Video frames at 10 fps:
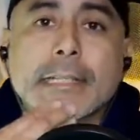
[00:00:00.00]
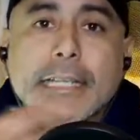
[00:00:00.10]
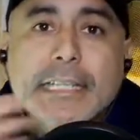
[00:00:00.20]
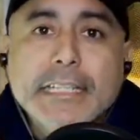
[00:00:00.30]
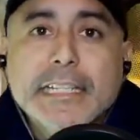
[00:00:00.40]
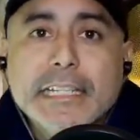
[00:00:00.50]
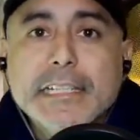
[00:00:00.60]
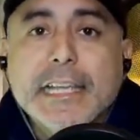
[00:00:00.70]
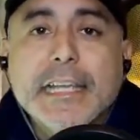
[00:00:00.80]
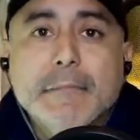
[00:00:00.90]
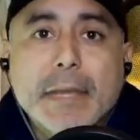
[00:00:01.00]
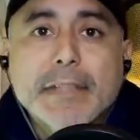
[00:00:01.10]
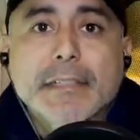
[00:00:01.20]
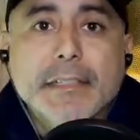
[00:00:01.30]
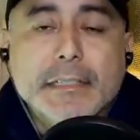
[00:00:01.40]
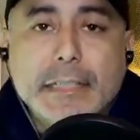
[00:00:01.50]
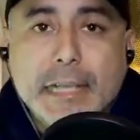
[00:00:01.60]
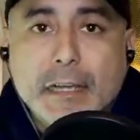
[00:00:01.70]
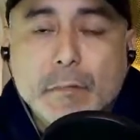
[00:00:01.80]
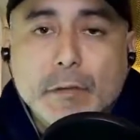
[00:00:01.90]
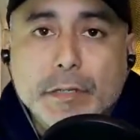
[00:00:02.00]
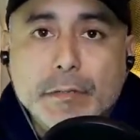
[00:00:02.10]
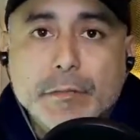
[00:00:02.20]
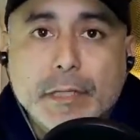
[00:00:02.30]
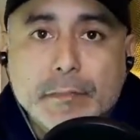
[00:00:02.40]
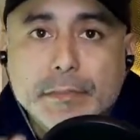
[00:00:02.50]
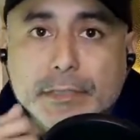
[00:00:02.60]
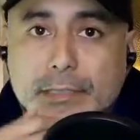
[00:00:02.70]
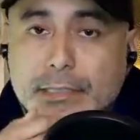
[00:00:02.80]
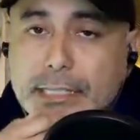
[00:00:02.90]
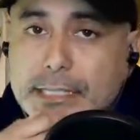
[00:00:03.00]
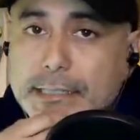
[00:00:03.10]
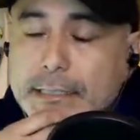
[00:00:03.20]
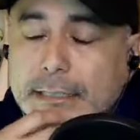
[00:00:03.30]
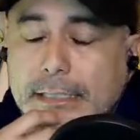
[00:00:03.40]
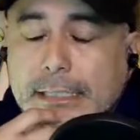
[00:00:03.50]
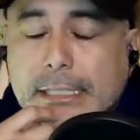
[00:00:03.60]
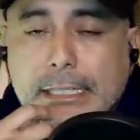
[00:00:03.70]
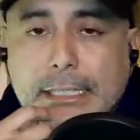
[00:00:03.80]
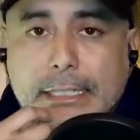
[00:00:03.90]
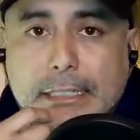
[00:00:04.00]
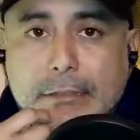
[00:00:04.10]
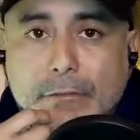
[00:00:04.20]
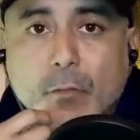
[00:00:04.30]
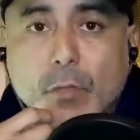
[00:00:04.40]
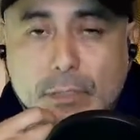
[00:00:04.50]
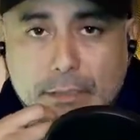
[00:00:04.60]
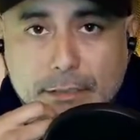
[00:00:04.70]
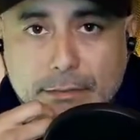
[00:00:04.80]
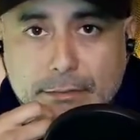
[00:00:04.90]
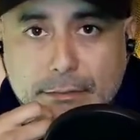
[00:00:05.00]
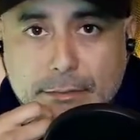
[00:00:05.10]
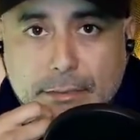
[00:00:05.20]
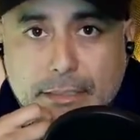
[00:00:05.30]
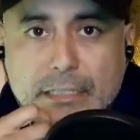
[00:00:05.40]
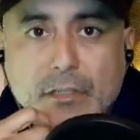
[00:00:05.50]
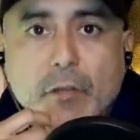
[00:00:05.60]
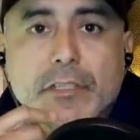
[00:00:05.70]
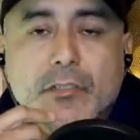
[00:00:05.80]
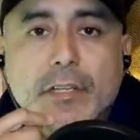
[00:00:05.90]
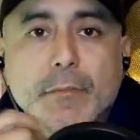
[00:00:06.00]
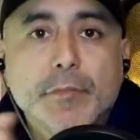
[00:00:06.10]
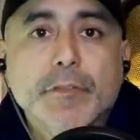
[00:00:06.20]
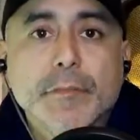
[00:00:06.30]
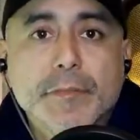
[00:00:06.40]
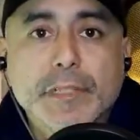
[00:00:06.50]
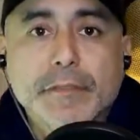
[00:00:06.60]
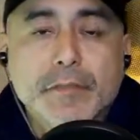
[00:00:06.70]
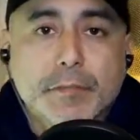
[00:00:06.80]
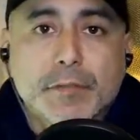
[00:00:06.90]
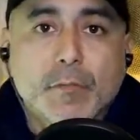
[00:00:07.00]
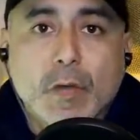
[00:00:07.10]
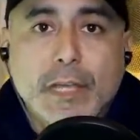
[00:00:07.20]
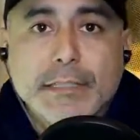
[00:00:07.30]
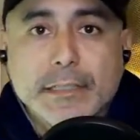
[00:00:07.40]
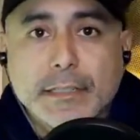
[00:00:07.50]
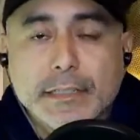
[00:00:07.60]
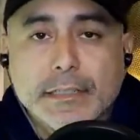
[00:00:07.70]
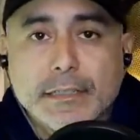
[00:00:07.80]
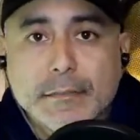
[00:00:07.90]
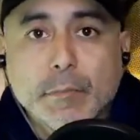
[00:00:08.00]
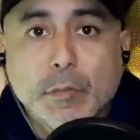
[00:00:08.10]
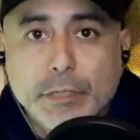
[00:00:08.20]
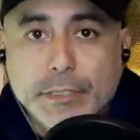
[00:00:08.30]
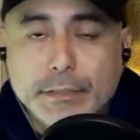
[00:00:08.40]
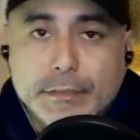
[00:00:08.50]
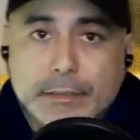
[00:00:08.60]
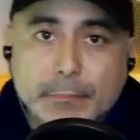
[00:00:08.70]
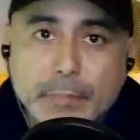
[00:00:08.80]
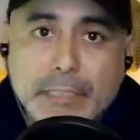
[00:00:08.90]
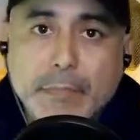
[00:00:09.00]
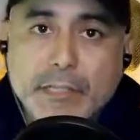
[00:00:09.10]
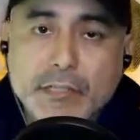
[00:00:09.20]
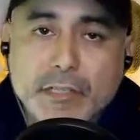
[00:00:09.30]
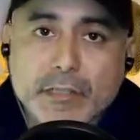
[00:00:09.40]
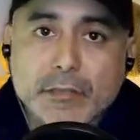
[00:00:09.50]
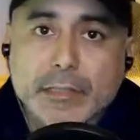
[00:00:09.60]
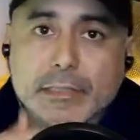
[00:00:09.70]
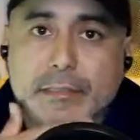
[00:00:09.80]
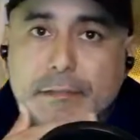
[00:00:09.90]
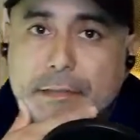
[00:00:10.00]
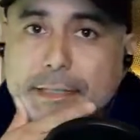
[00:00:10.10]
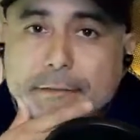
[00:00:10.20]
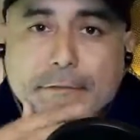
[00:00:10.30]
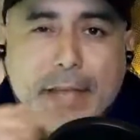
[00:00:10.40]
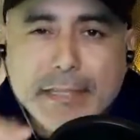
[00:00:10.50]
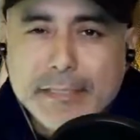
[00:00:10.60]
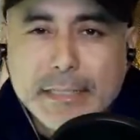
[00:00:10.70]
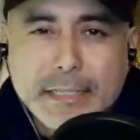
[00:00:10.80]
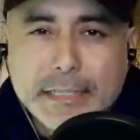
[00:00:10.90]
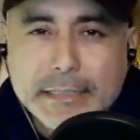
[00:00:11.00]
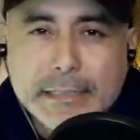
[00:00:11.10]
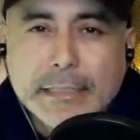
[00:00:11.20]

And then he's a Mexican cowboy who comes to the States for work. And he's always trying to prove himself to his white employer, played by Josh Lucas. Fascinating